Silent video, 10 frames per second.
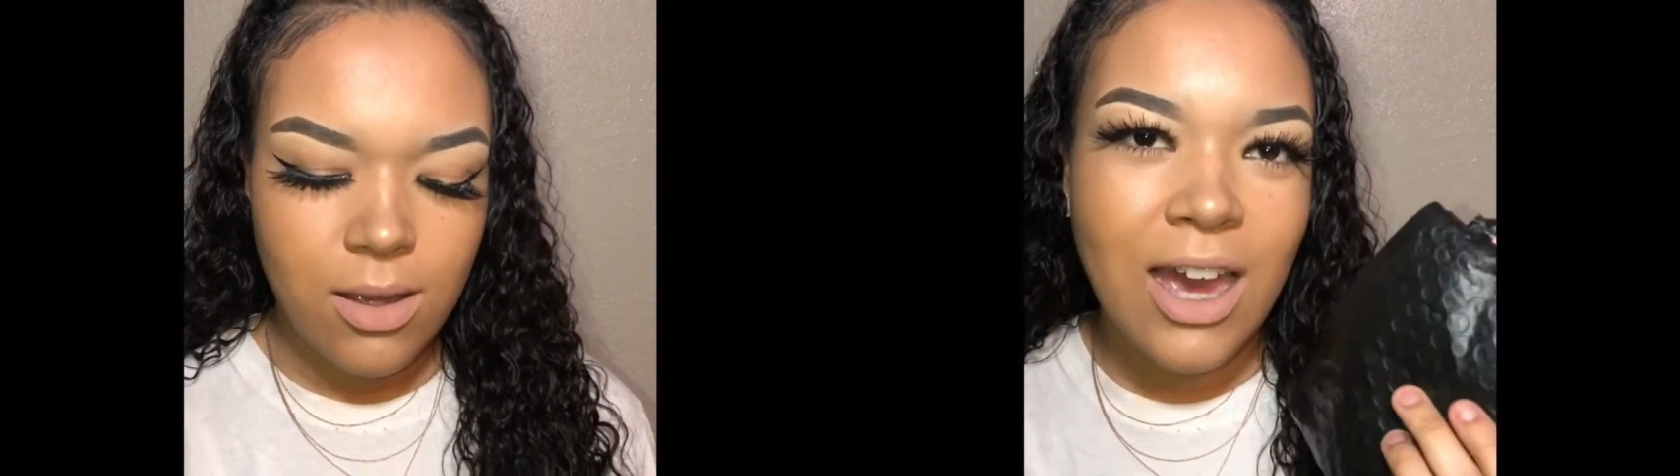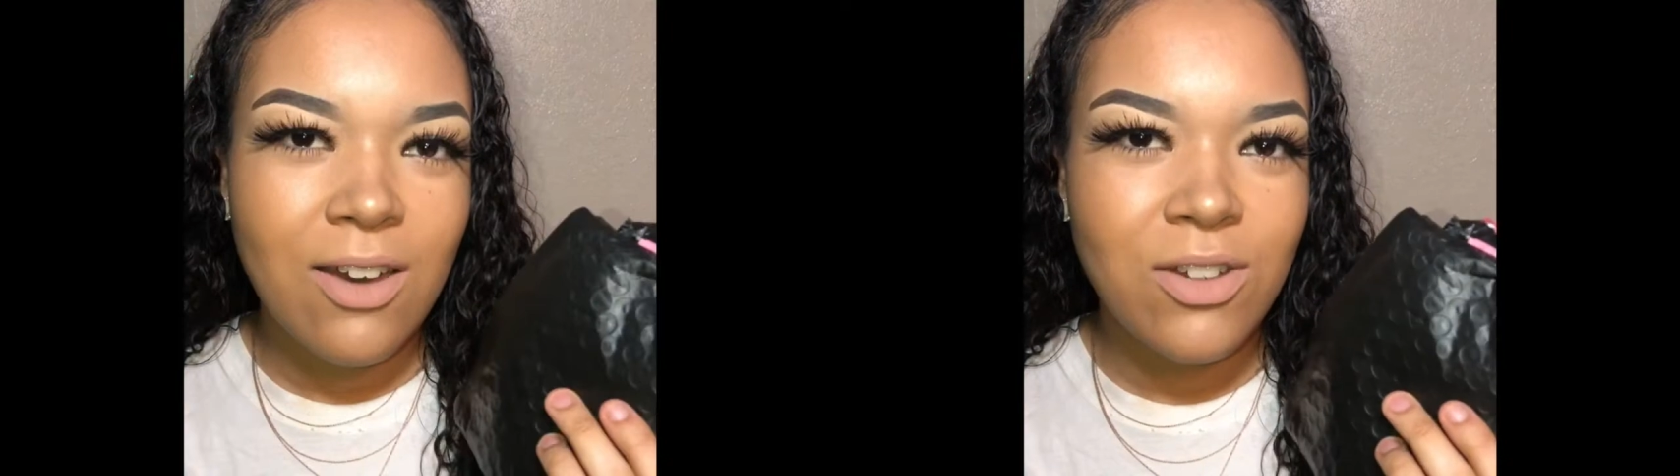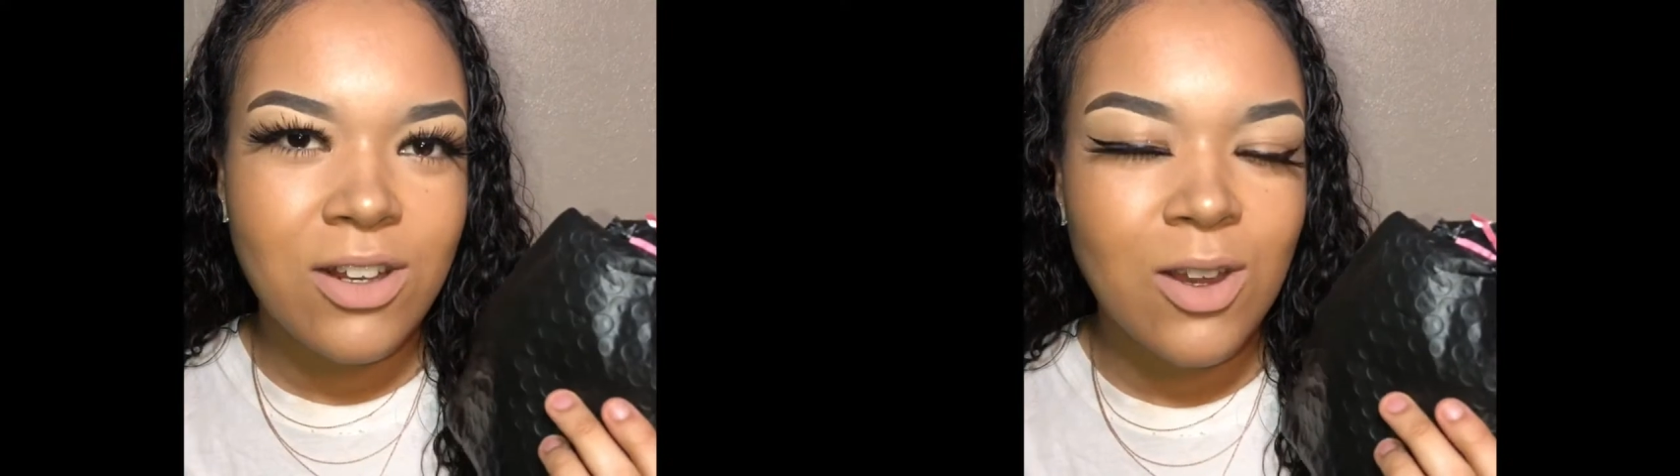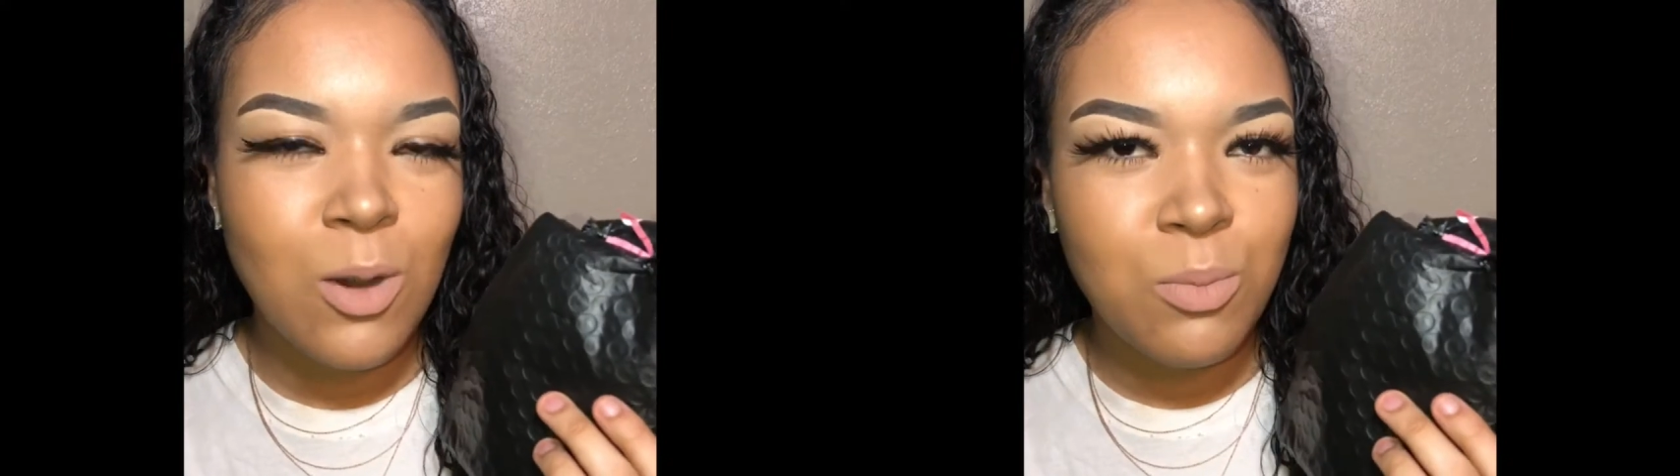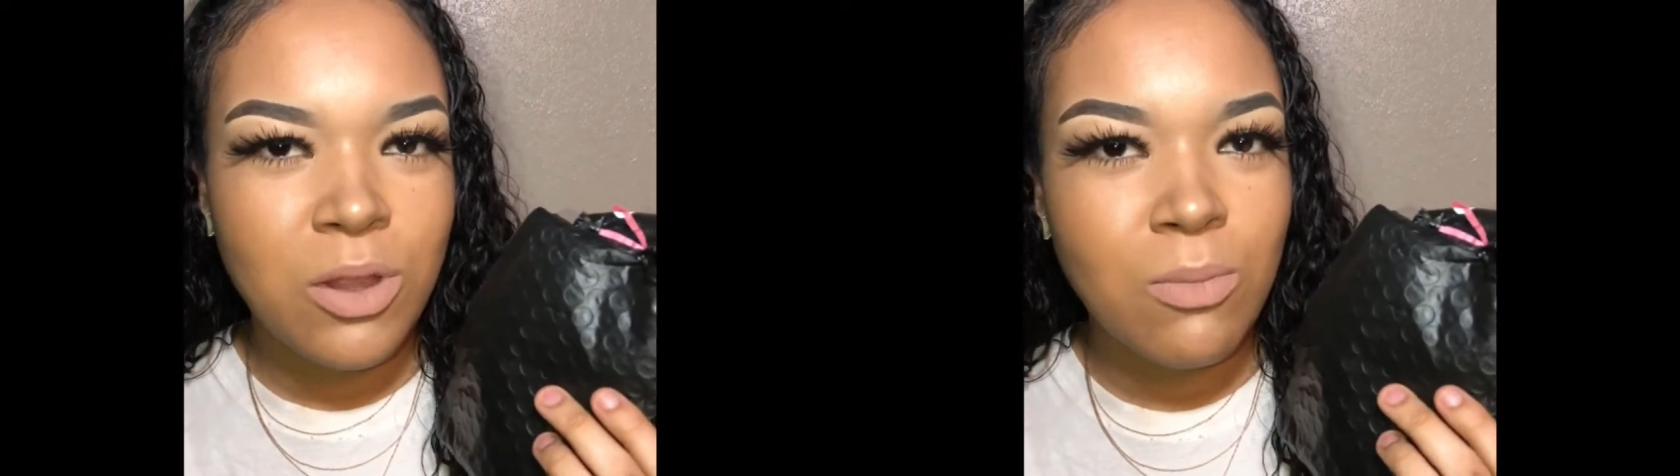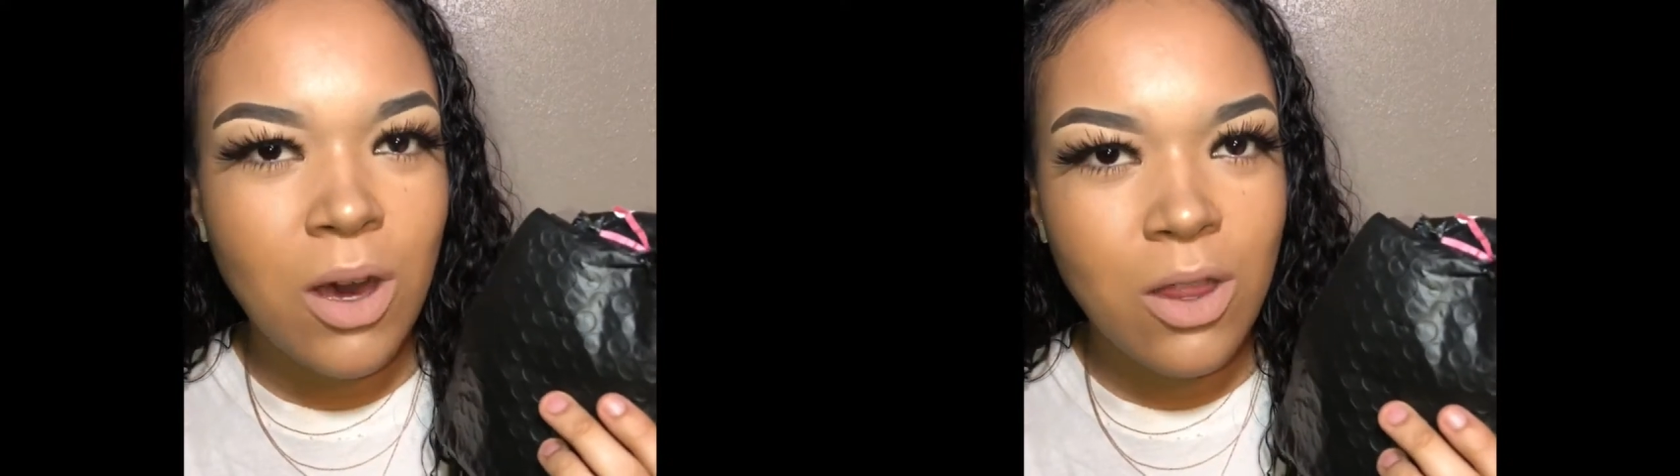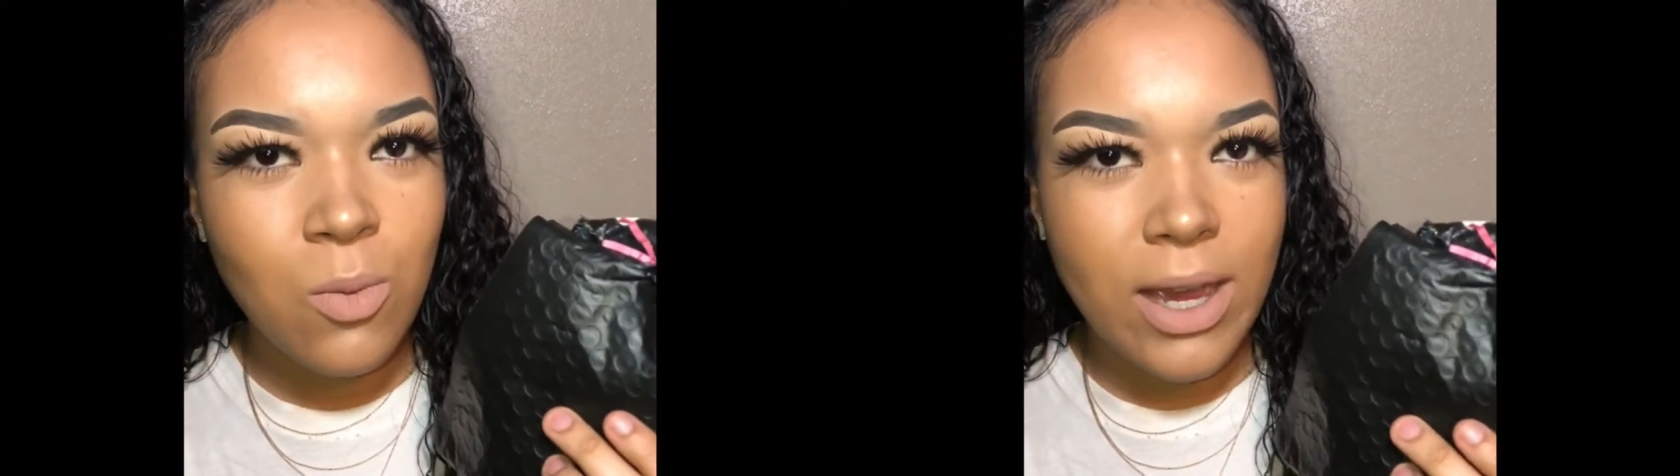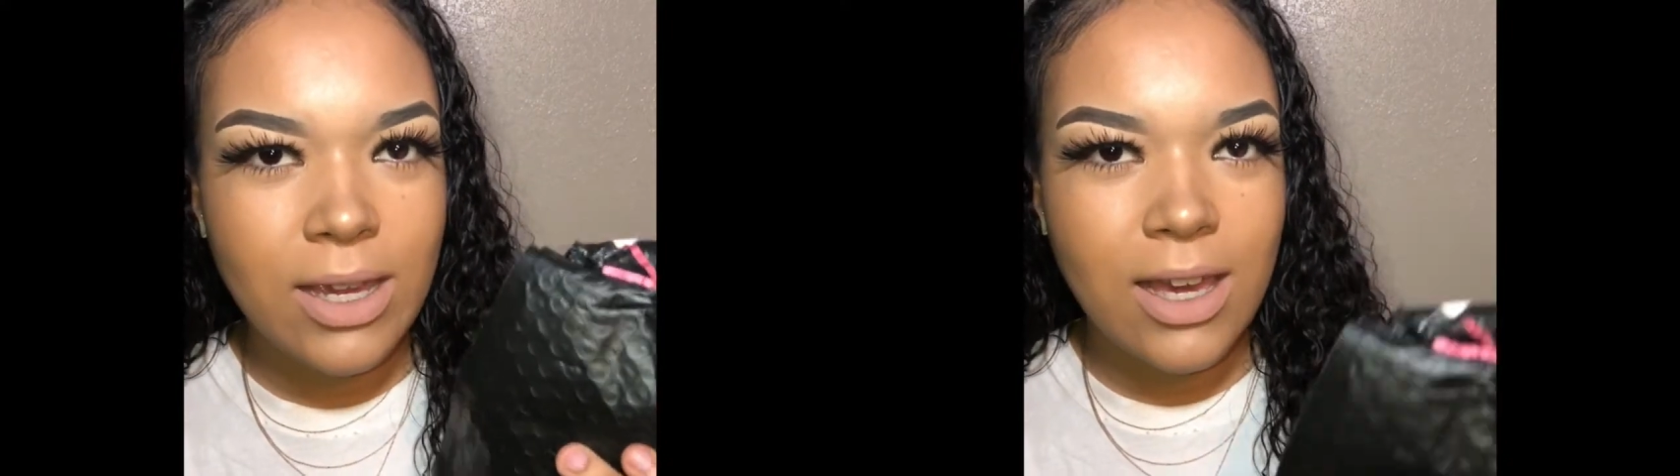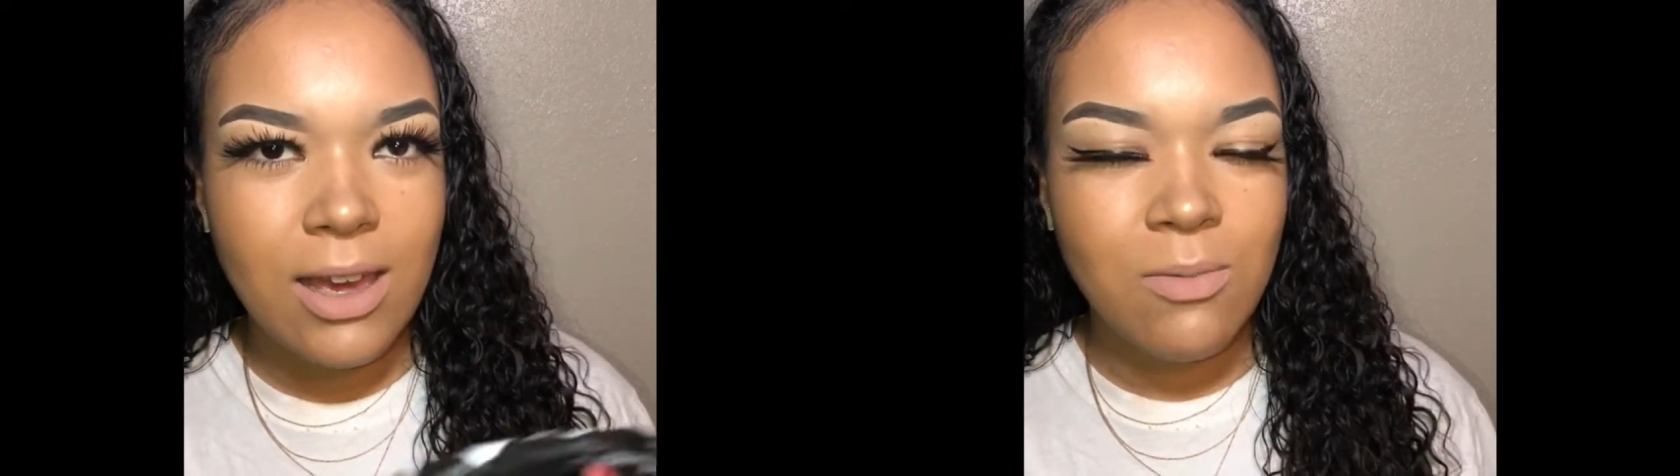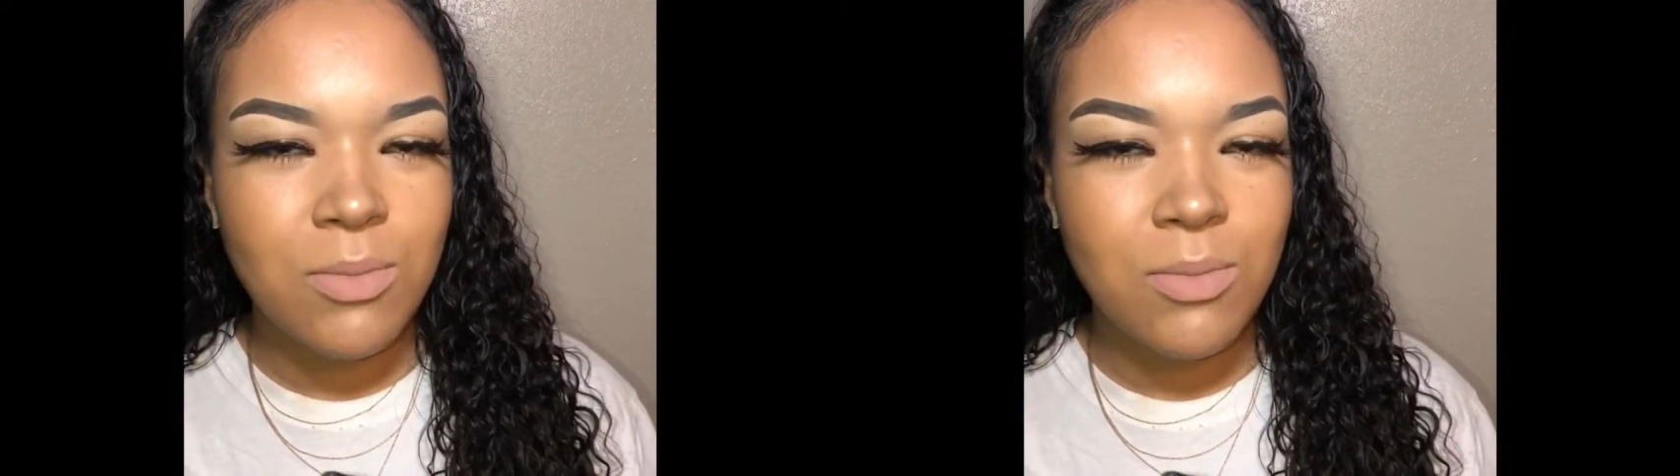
I haven't opened them all the way yet,